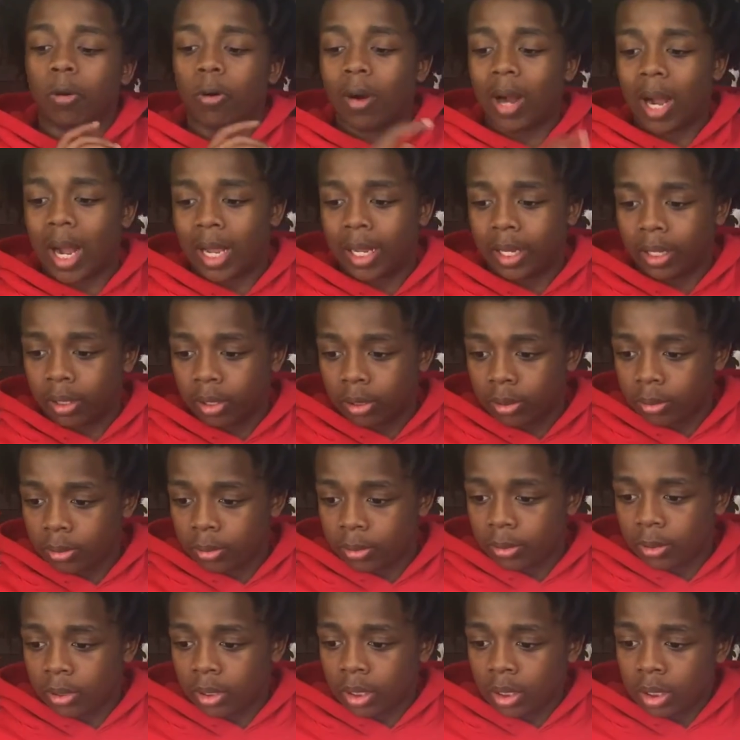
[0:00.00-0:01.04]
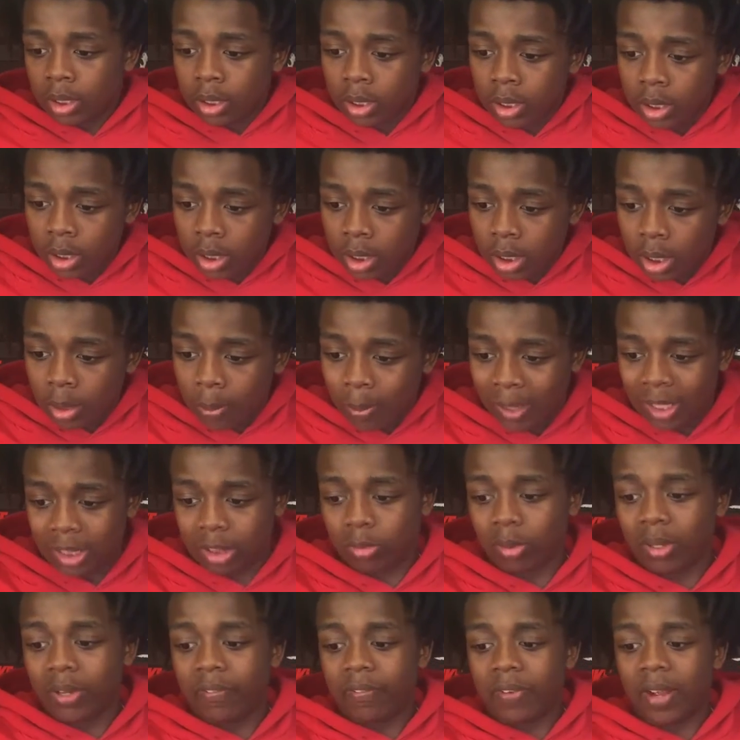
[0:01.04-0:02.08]
I am from Ohio.
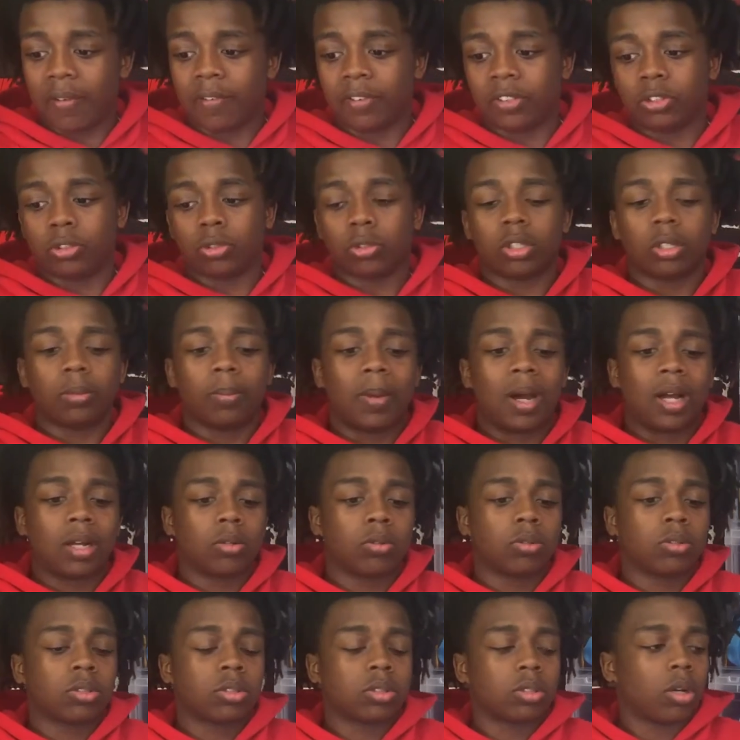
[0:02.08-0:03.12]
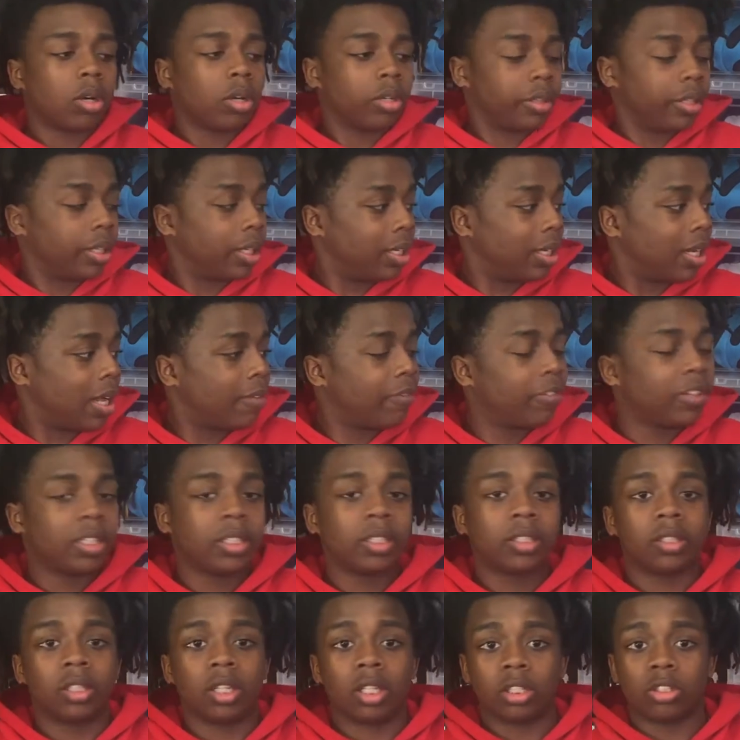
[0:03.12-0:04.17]
My 3 favorite Jordan models are the
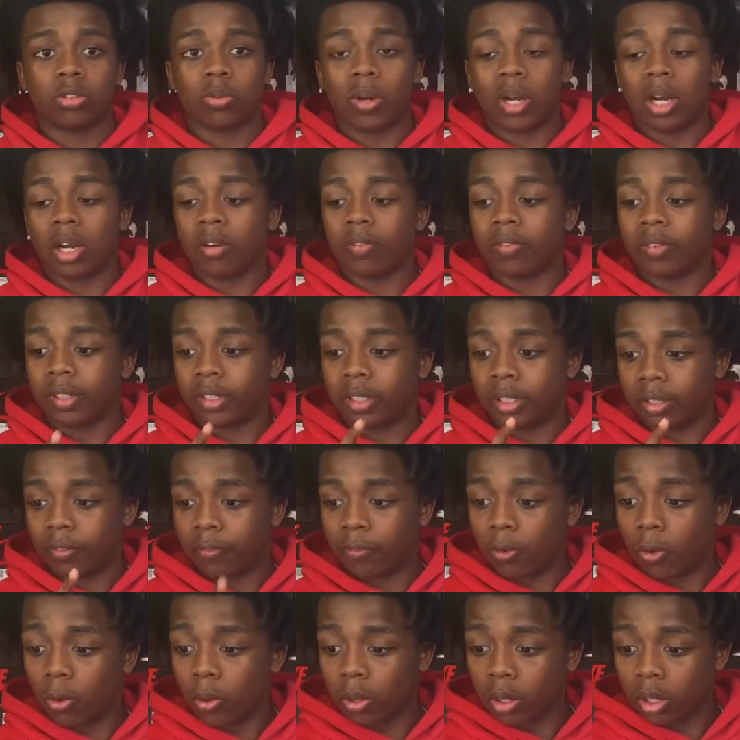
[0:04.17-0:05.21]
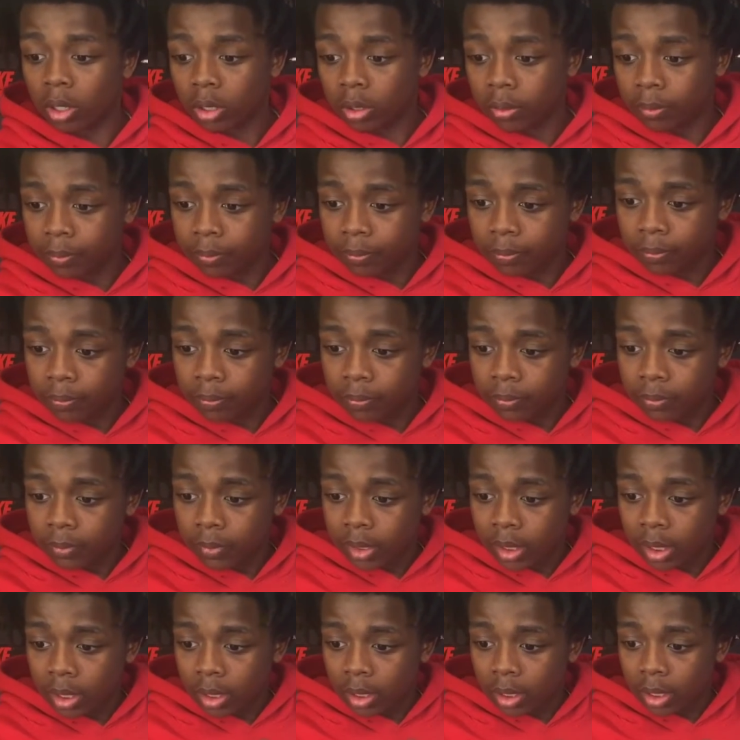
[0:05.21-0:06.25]
11, the 12, and the 4.
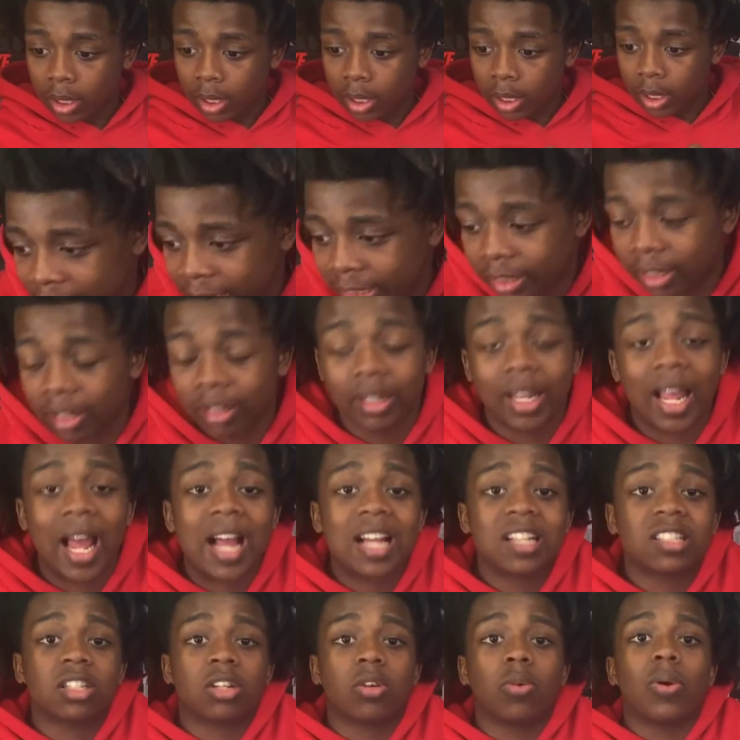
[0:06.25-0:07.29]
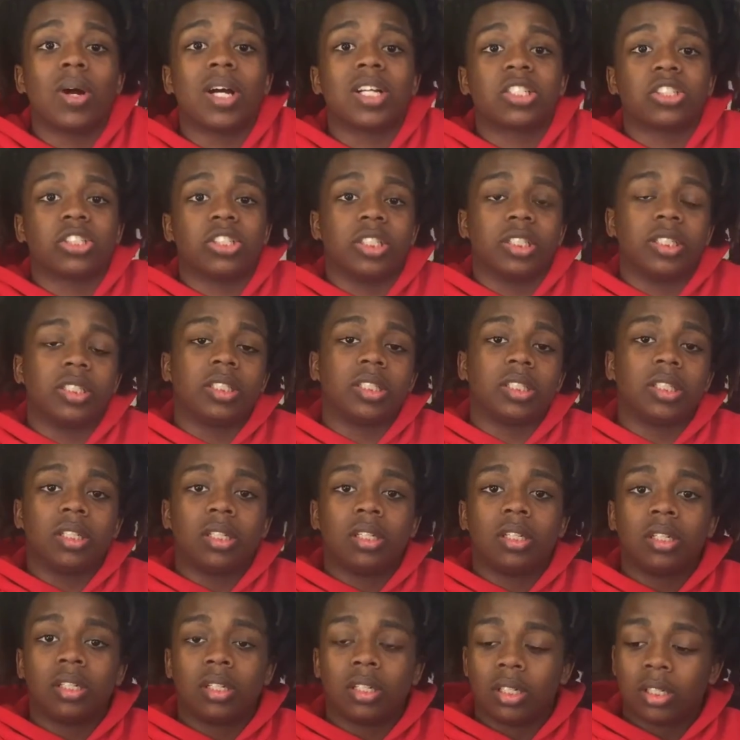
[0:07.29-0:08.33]
And the last
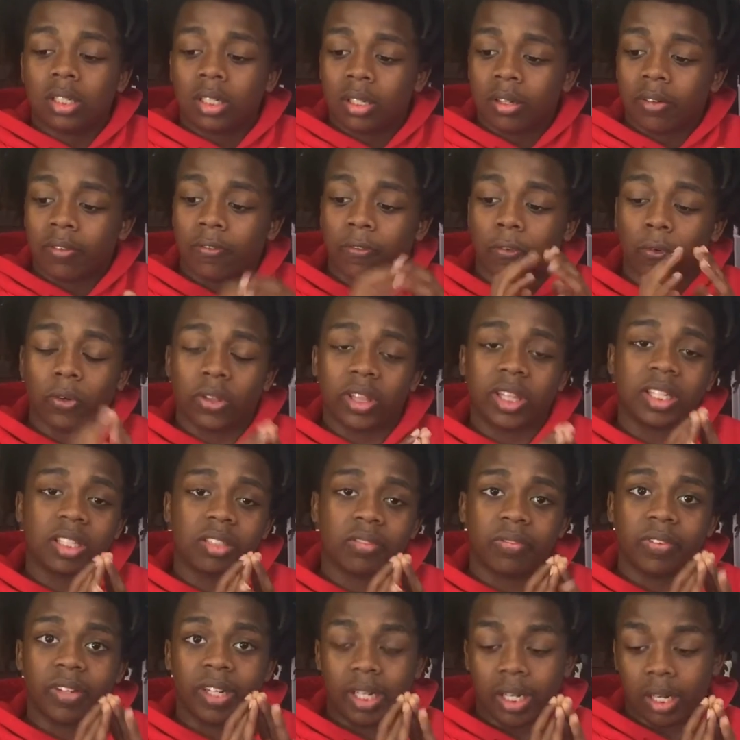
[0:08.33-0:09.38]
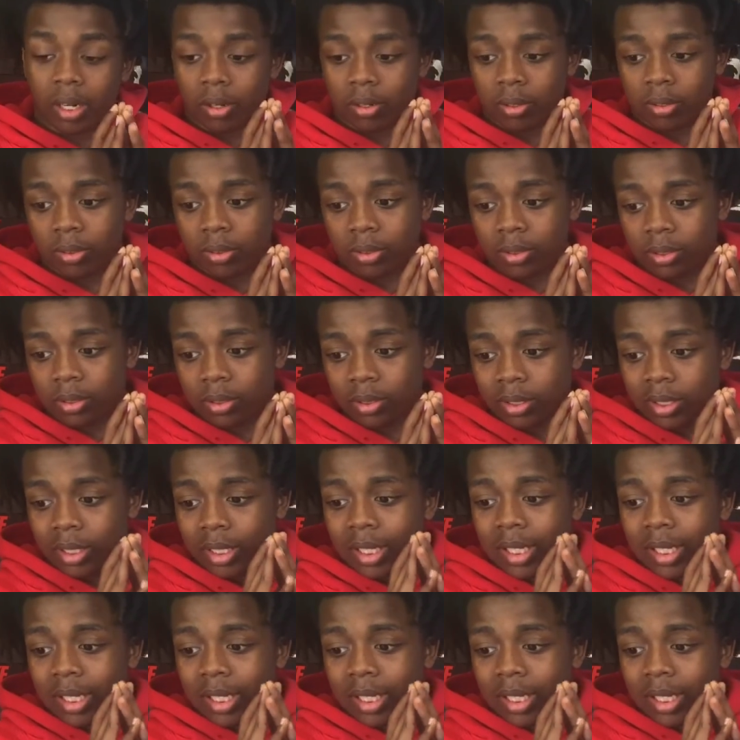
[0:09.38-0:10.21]
question for this video